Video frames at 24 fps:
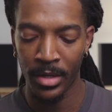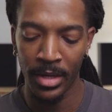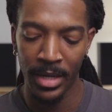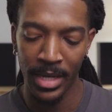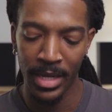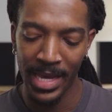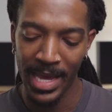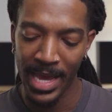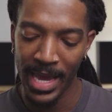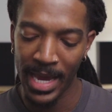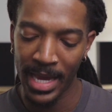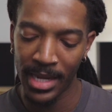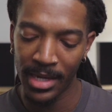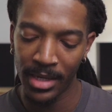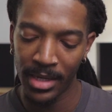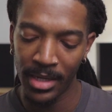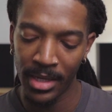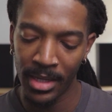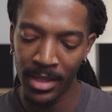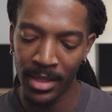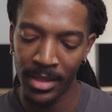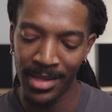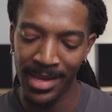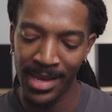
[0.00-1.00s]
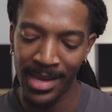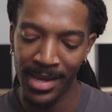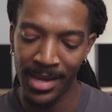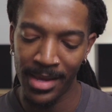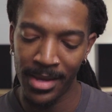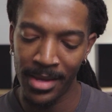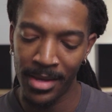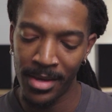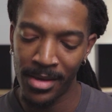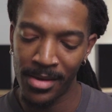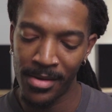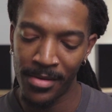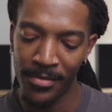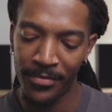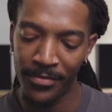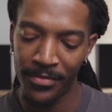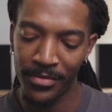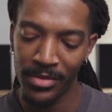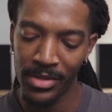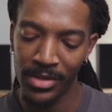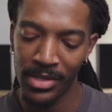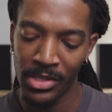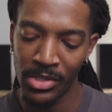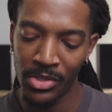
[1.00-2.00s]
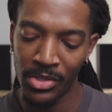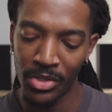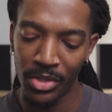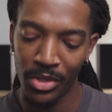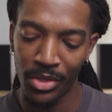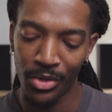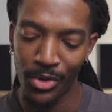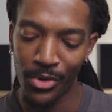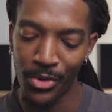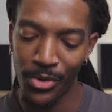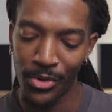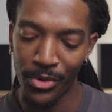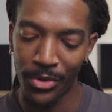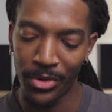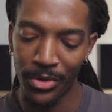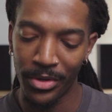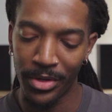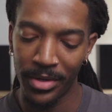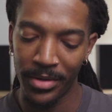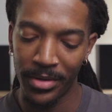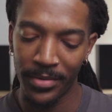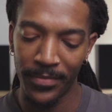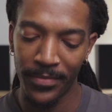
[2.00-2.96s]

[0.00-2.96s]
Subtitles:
I added in that F into the chord.